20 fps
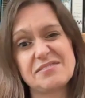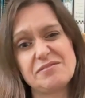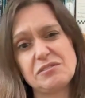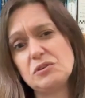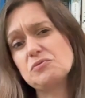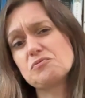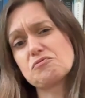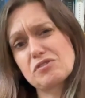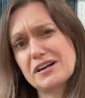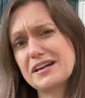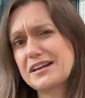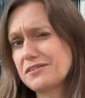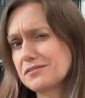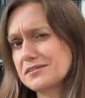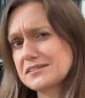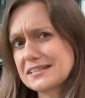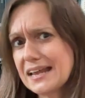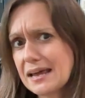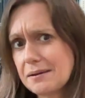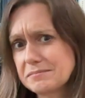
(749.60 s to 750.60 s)
if you've really
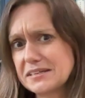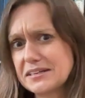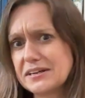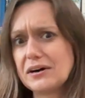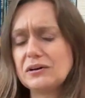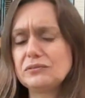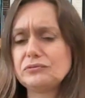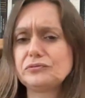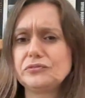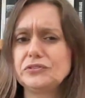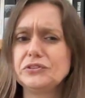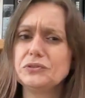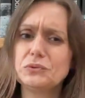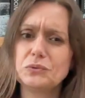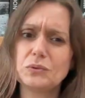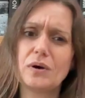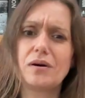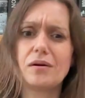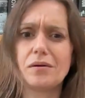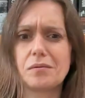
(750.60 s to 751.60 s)
not slept enough,
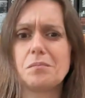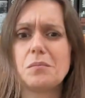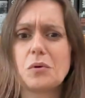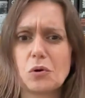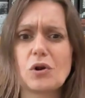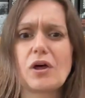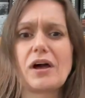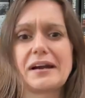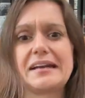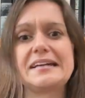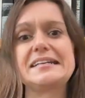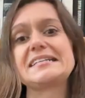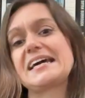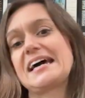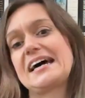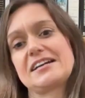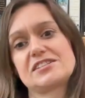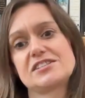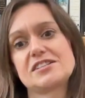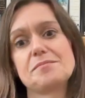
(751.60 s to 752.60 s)
you are more likely to
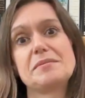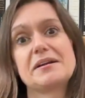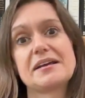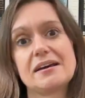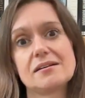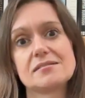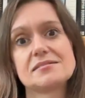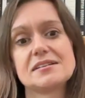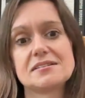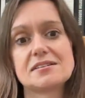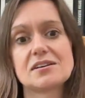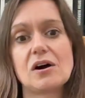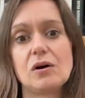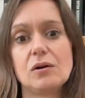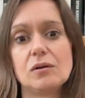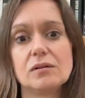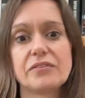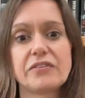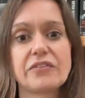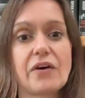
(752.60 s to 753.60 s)
catch somebody else's
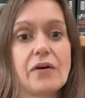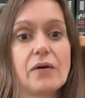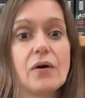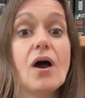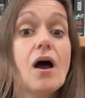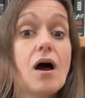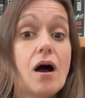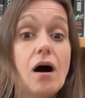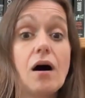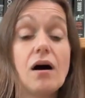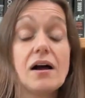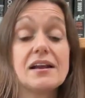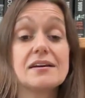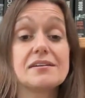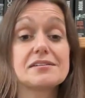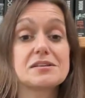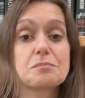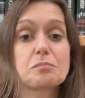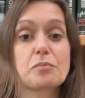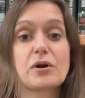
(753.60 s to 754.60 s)
cold. So I
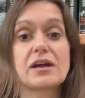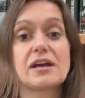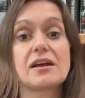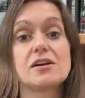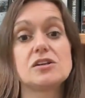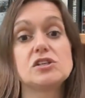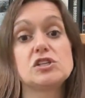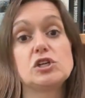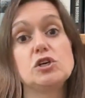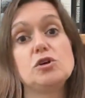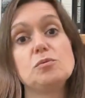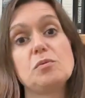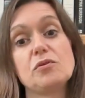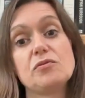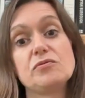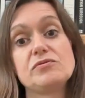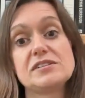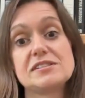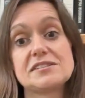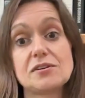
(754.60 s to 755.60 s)
like to bring a tube
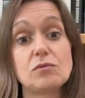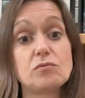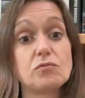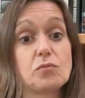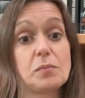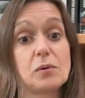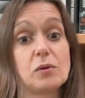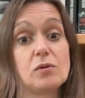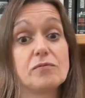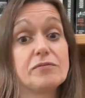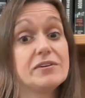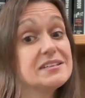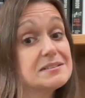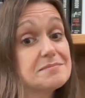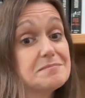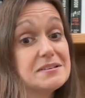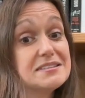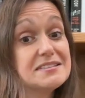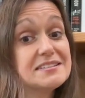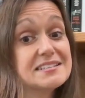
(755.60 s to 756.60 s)
of dissolvable
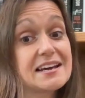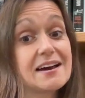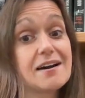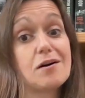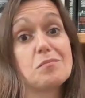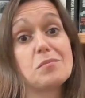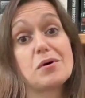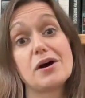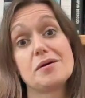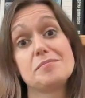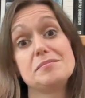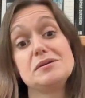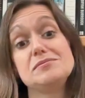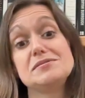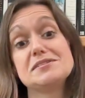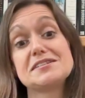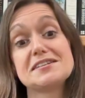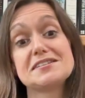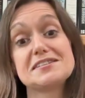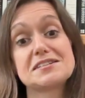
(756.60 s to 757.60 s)
vitamins to help my immune
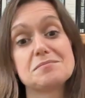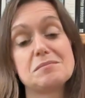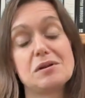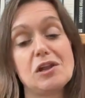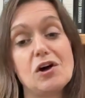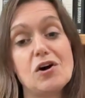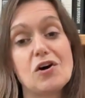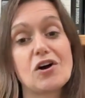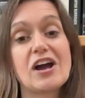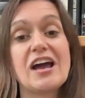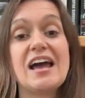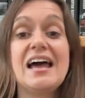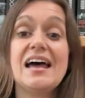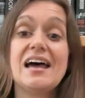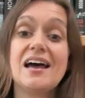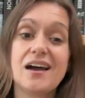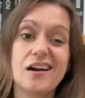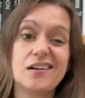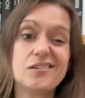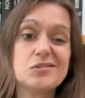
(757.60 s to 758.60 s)
system along
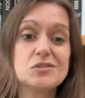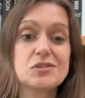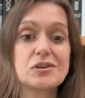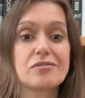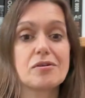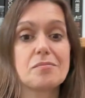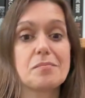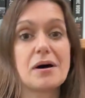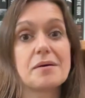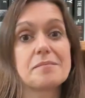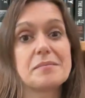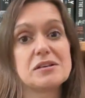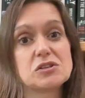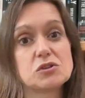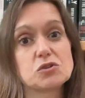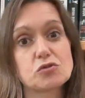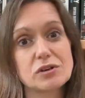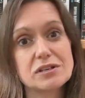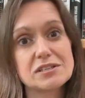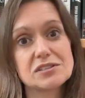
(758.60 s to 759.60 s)
and also remind me to
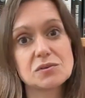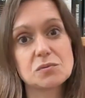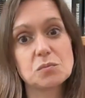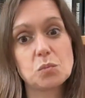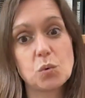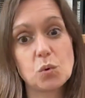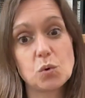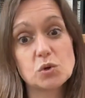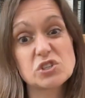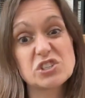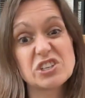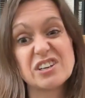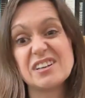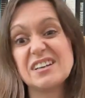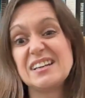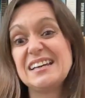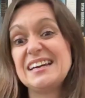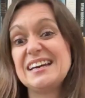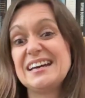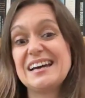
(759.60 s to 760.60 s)
drink some water
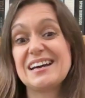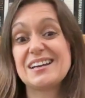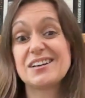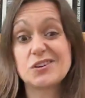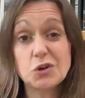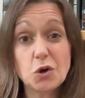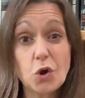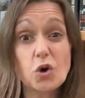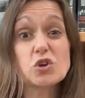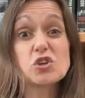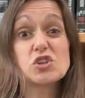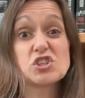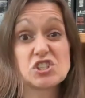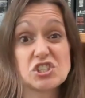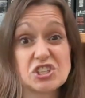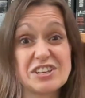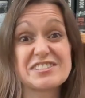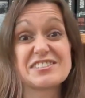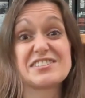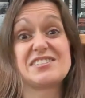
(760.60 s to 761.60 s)
and not
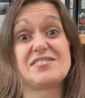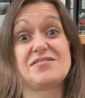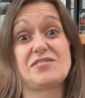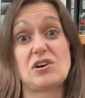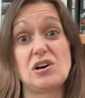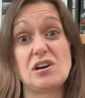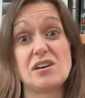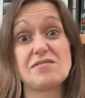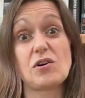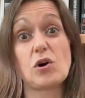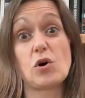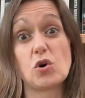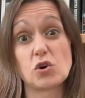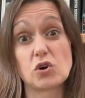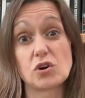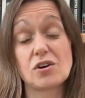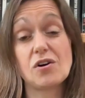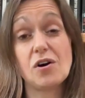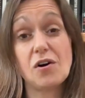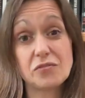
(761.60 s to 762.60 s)
just survive
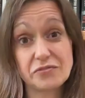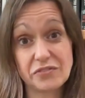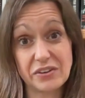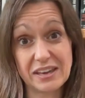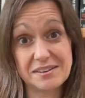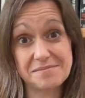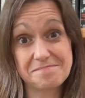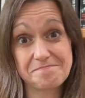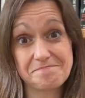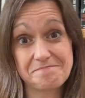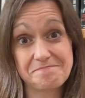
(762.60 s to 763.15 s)
on coffee.